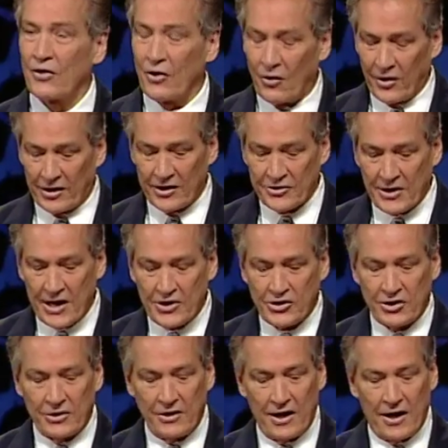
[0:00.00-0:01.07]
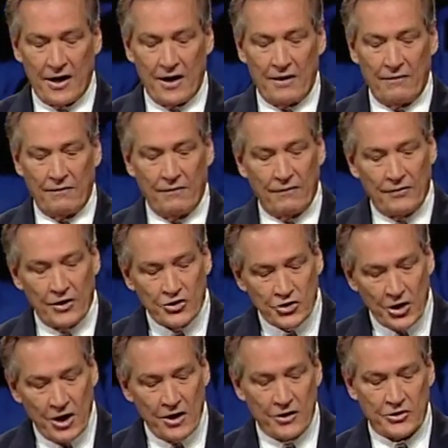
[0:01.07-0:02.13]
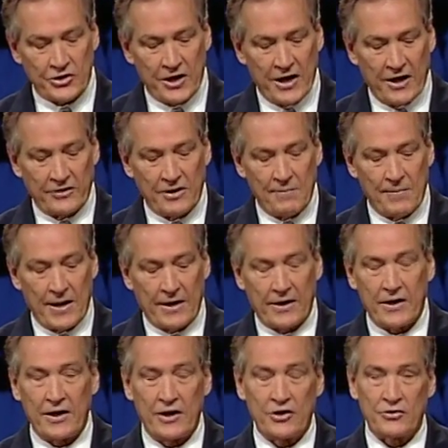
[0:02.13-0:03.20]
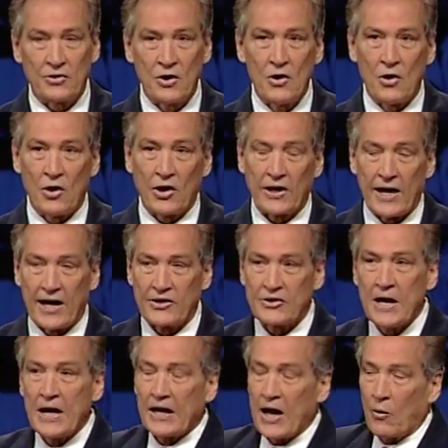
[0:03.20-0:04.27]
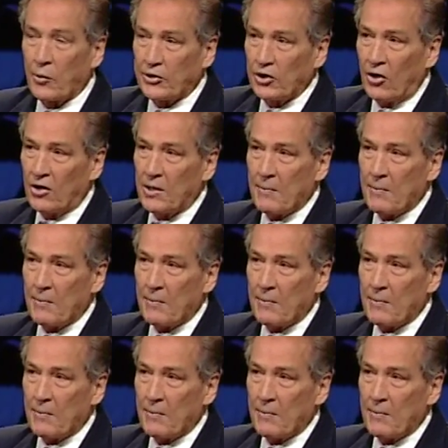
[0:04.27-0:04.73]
the organization of the church. A healthy body is organized. Now, we're talking